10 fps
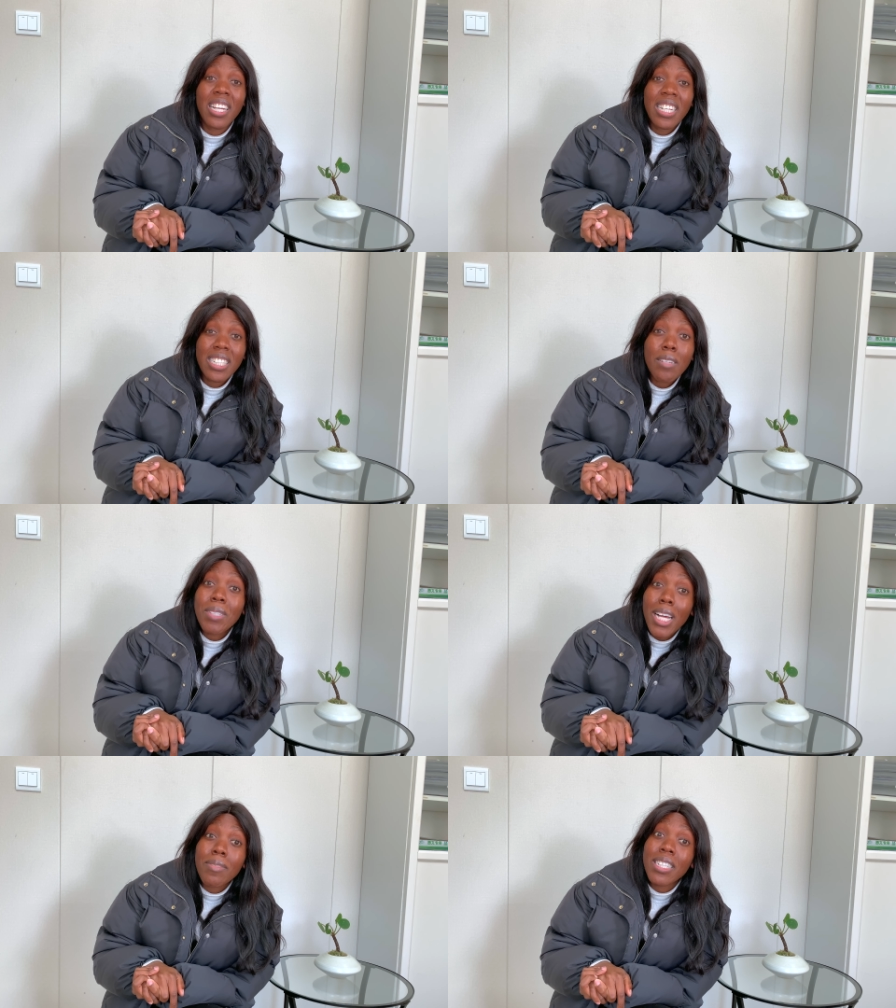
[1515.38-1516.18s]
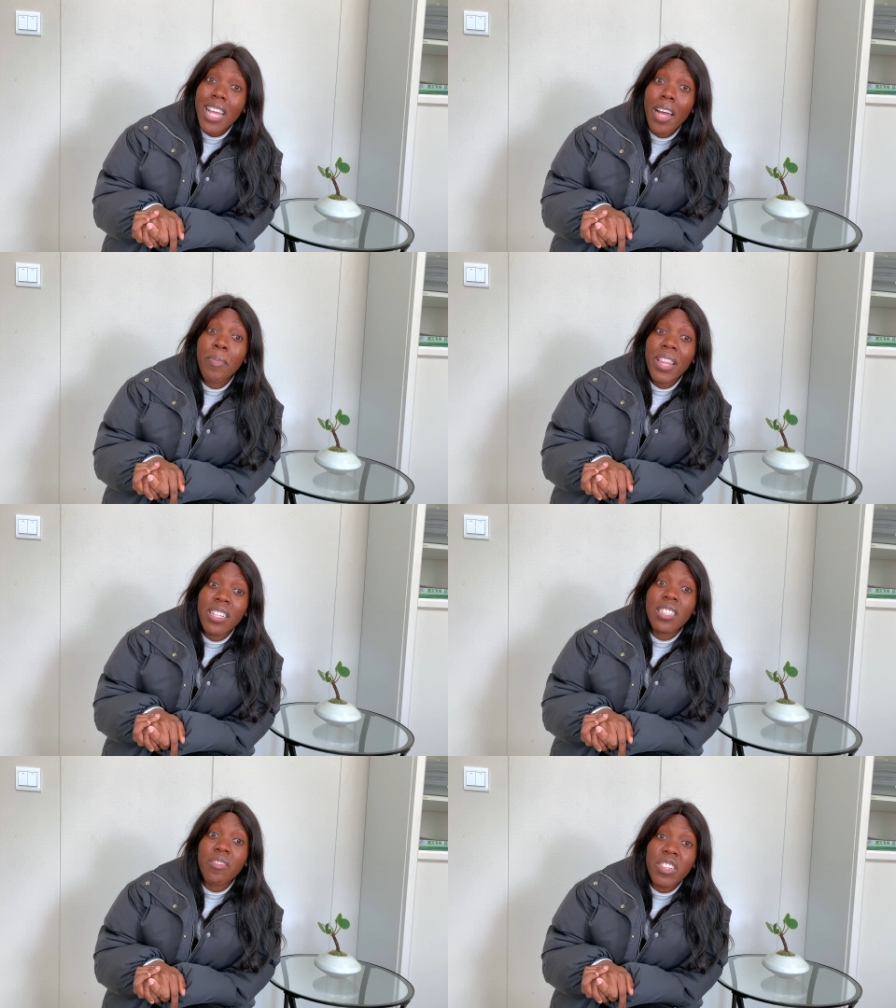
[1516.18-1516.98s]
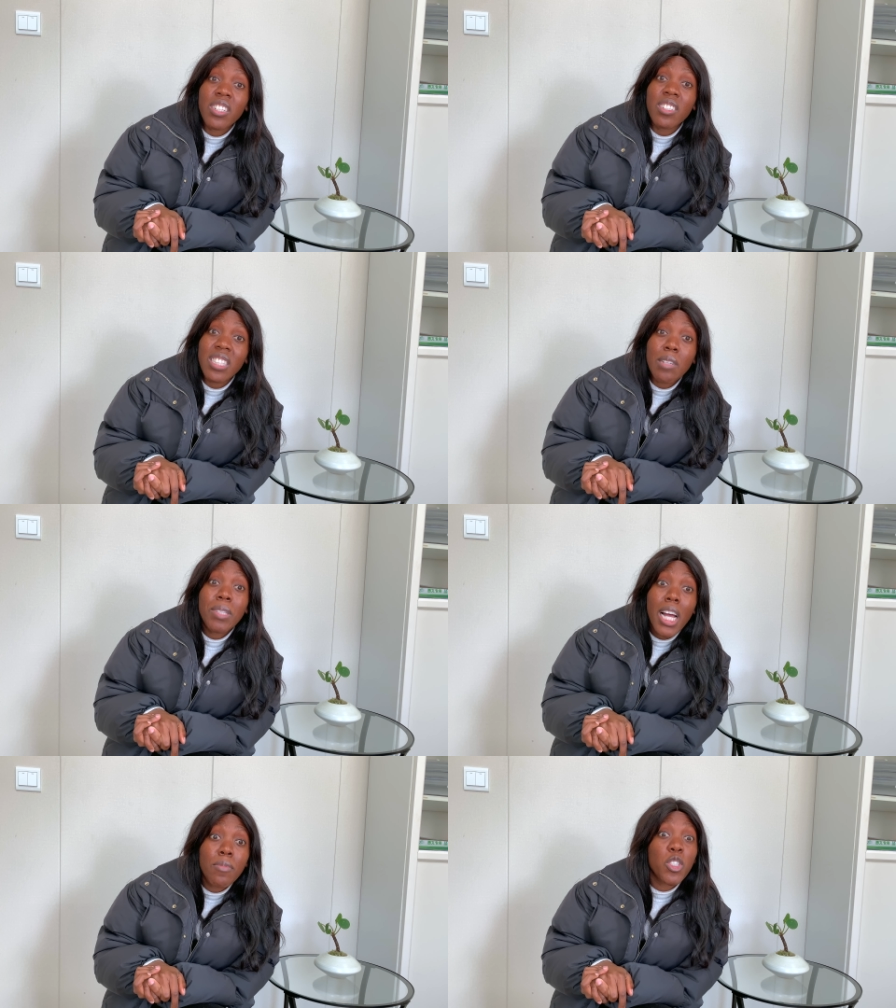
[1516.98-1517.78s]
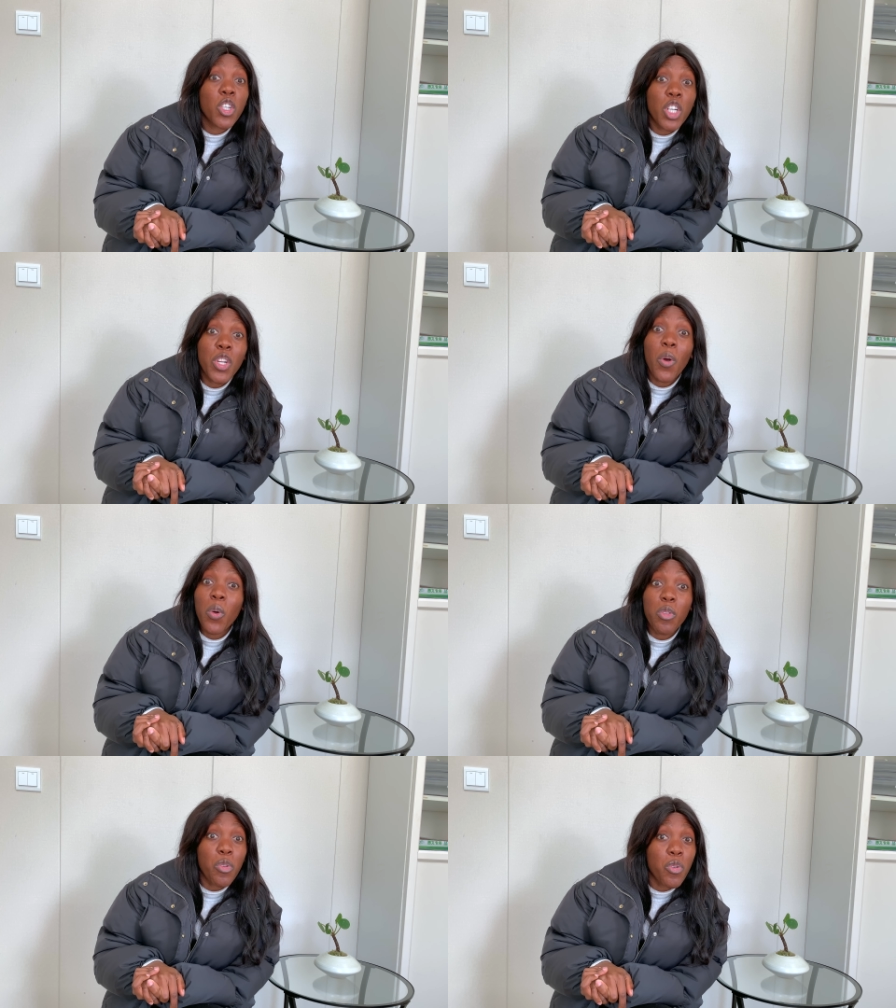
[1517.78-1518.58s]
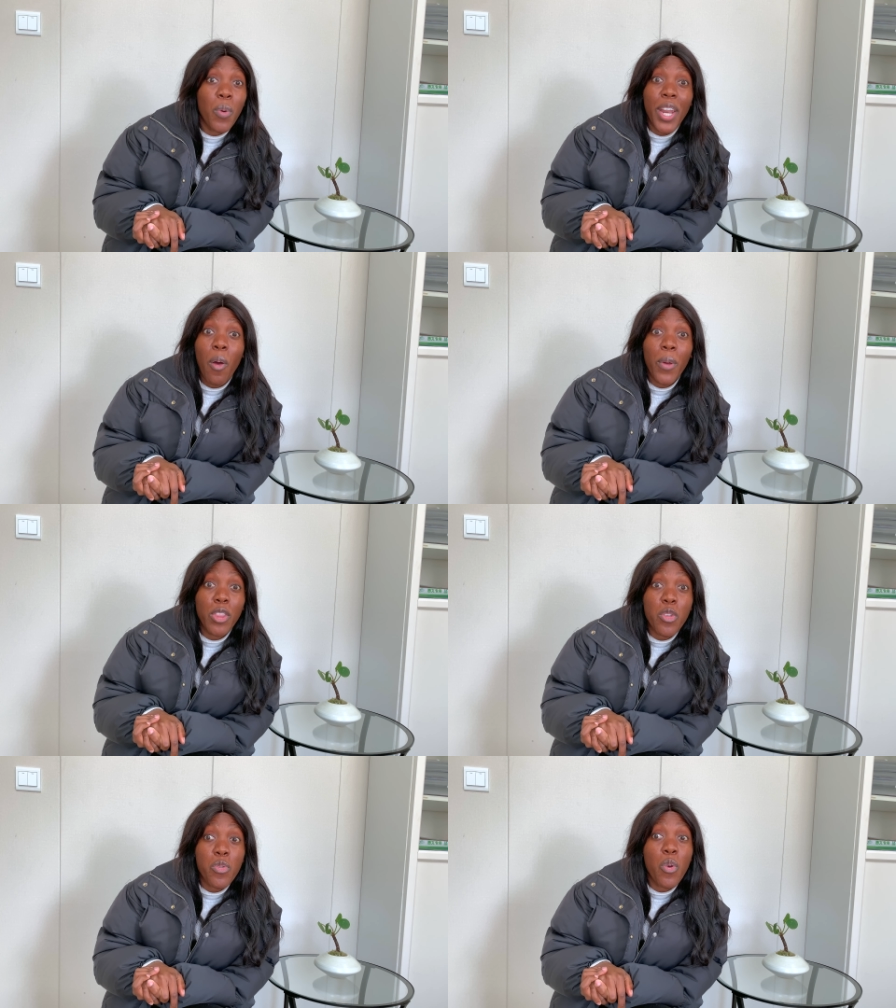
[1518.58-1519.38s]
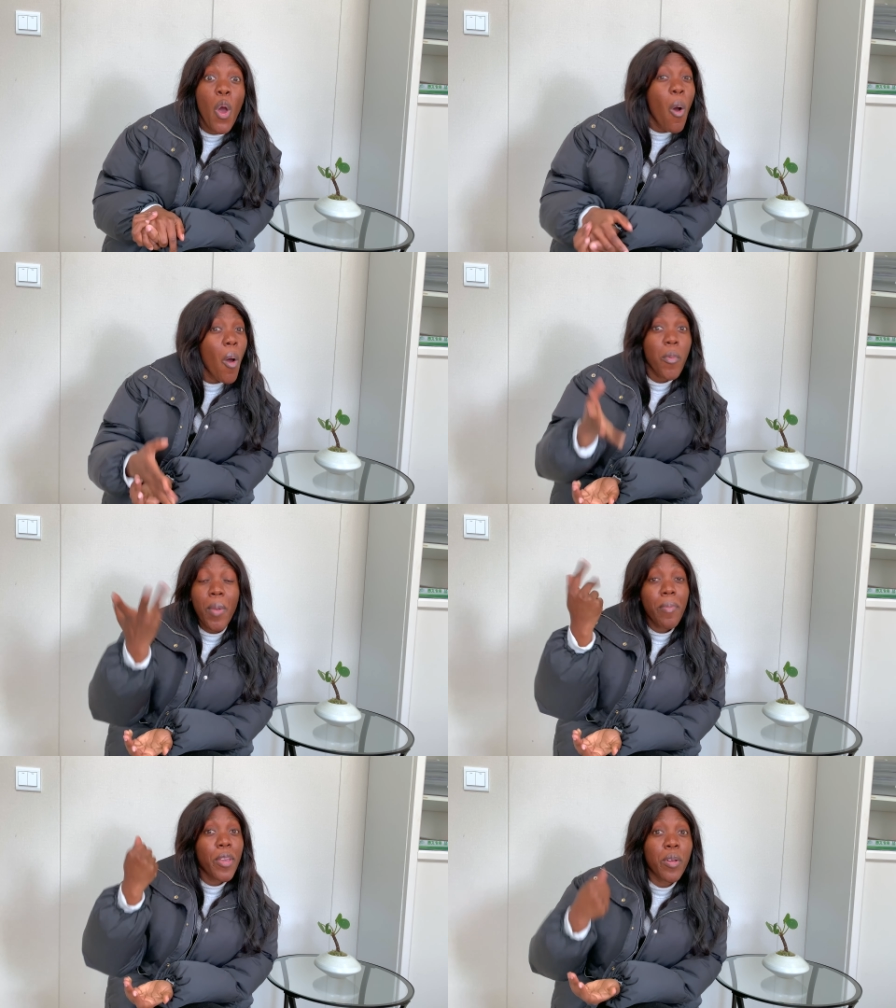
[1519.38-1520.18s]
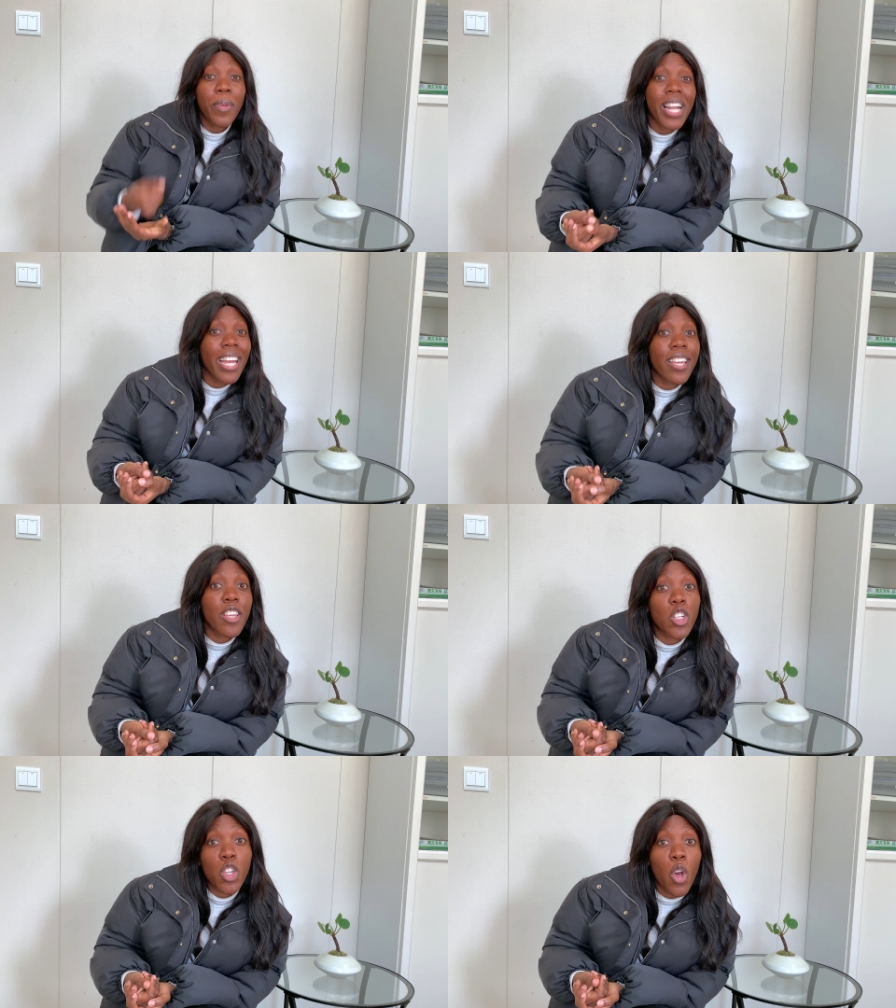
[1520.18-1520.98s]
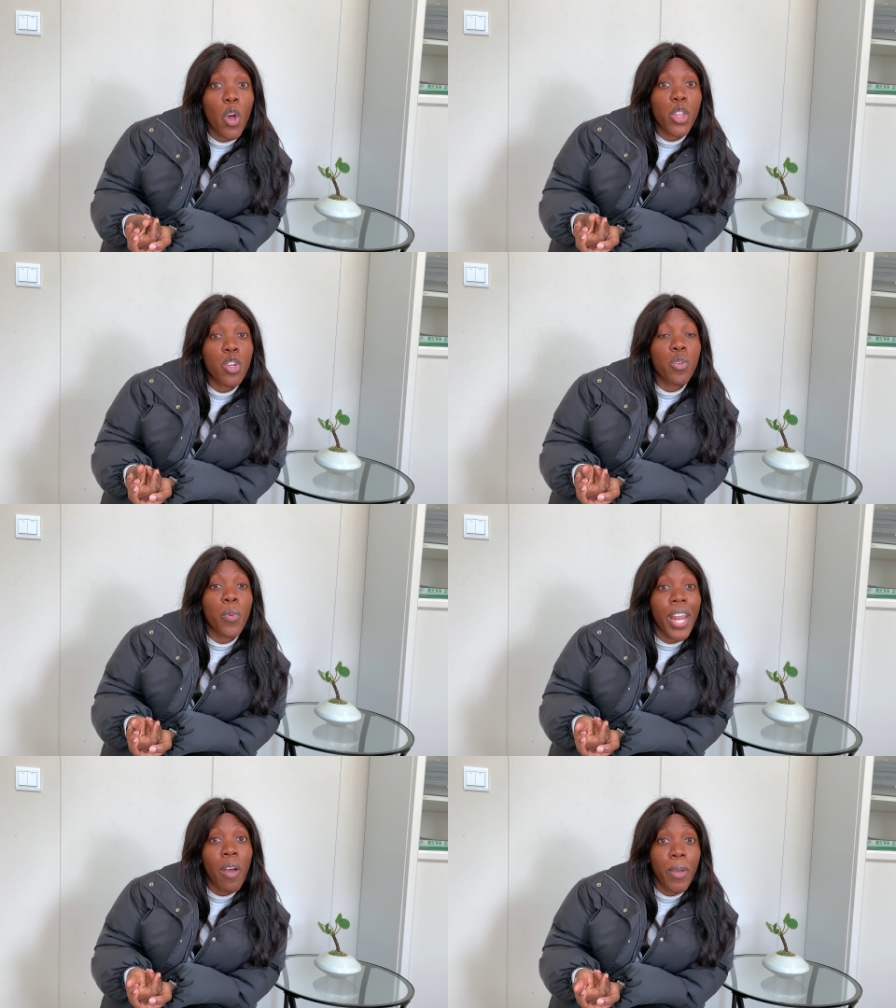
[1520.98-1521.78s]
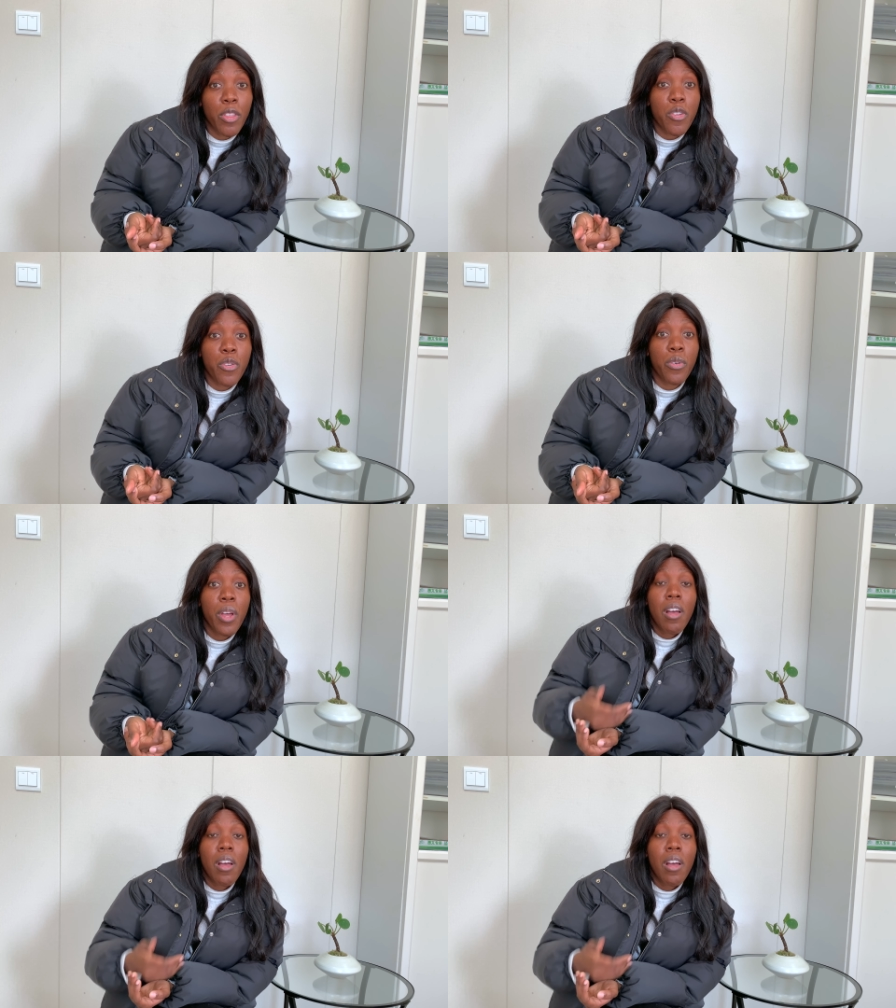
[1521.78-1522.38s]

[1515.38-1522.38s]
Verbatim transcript: Sometimes it can be this difficult. Sometimes you're gonna go through what I went through, or maybe you'll be like, you don't go through what I went through.